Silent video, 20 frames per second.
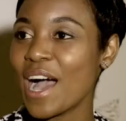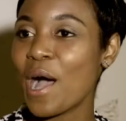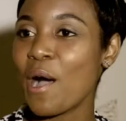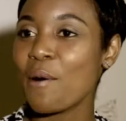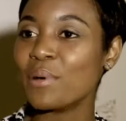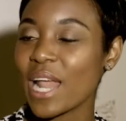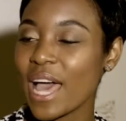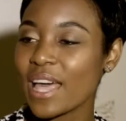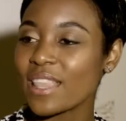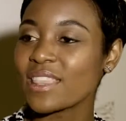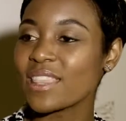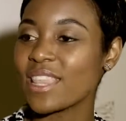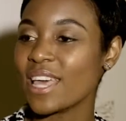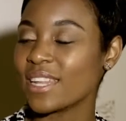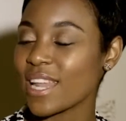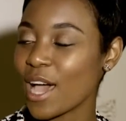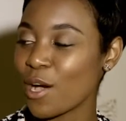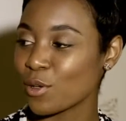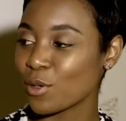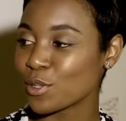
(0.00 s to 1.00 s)
But other than
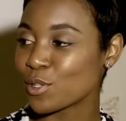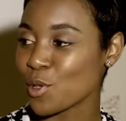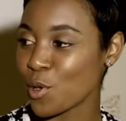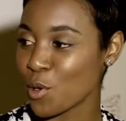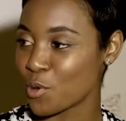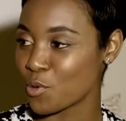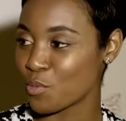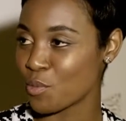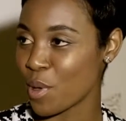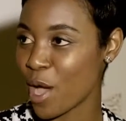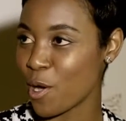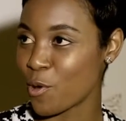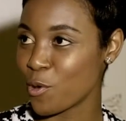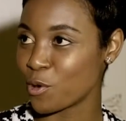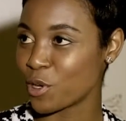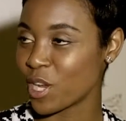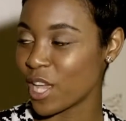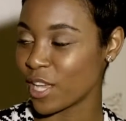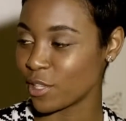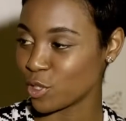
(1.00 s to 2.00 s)
that, I also own my
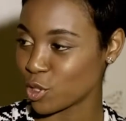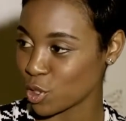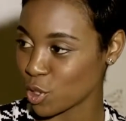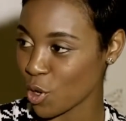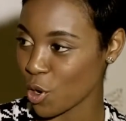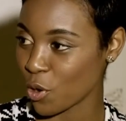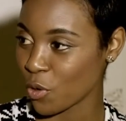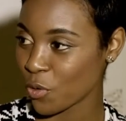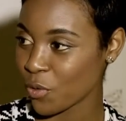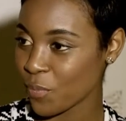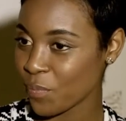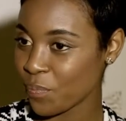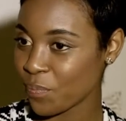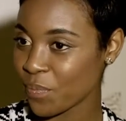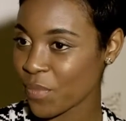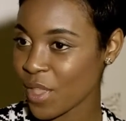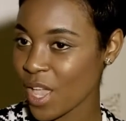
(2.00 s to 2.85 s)
own NGO.